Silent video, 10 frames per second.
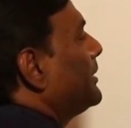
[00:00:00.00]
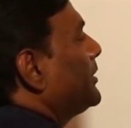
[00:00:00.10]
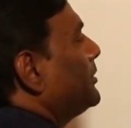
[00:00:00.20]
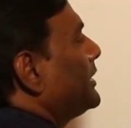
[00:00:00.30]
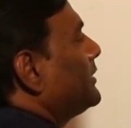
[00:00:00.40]
per
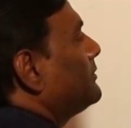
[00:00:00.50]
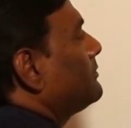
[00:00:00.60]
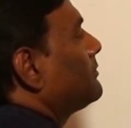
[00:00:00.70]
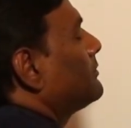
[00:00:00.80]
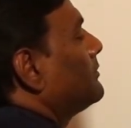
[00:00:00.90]
unit
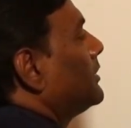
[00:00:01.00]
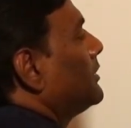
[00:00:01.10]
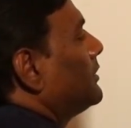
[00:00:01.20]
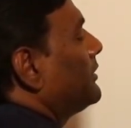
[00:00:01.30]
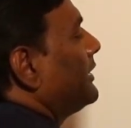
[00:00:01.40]

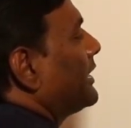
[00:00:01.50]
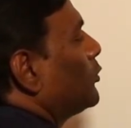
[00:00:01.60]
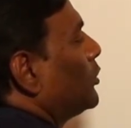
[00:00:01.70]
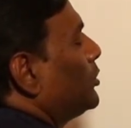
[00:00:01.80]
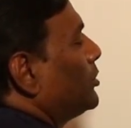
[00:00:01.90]

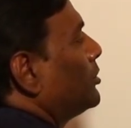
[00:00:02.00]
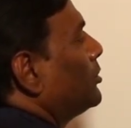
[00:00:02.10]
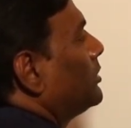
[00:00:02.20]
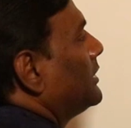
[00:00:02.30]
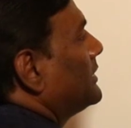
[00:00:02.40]
equal
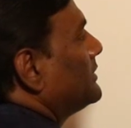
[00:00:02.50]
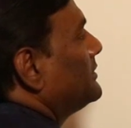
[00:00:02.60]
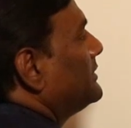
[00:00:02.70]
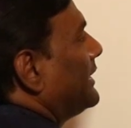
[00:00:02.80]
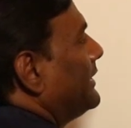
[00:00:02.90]
to
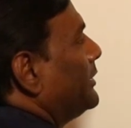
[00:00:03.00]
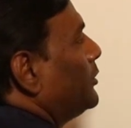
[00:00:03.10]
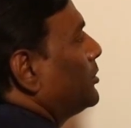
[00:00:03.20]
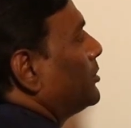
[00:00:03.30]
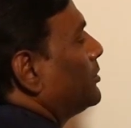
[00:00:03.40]
Z
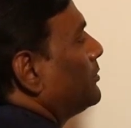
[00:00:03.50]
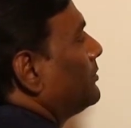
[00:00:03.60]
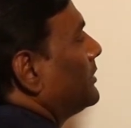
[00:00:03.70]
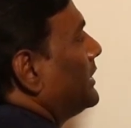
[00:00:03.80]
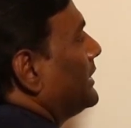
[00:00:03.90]
into
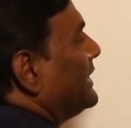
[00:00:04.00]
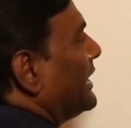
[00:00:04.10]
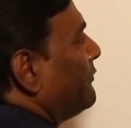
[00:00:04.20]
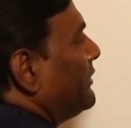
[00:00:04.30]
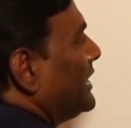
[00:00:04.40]

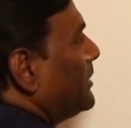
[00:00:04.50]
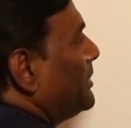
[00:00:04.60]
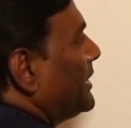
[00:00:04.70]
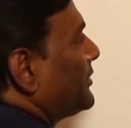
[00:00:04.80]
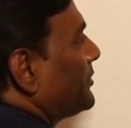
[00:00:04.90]
MVA
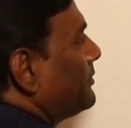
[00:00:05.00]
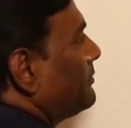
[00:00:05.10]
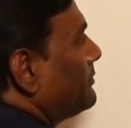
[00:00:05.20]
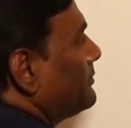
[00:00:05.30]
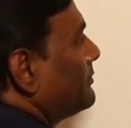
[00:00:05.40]
base
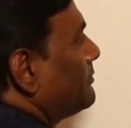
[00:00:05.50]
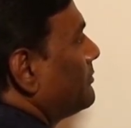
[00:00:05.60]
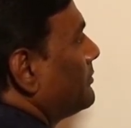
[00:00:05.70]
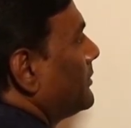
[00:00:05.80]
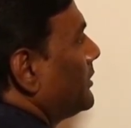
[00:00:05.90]

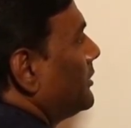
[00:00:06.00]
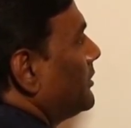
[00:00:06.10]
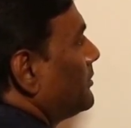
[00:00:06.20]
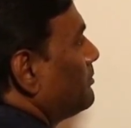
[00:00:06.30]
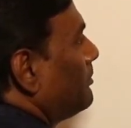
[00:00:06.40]

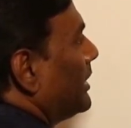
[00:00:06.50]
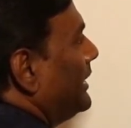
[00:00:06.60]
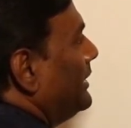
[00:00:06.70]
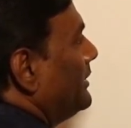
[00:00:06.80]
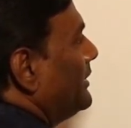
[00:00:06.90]
by
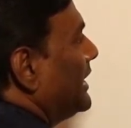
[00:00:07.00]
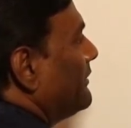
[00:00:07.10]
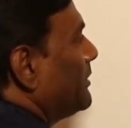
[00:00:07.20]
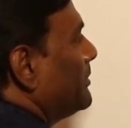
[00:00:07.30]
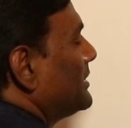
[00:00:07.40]

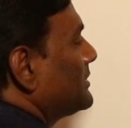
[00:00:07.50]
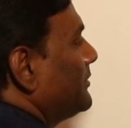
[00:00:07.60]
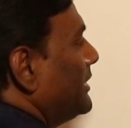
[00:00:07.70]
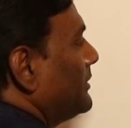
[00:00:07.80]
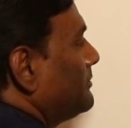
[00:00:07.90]
KV base
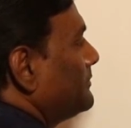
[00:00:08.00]
square.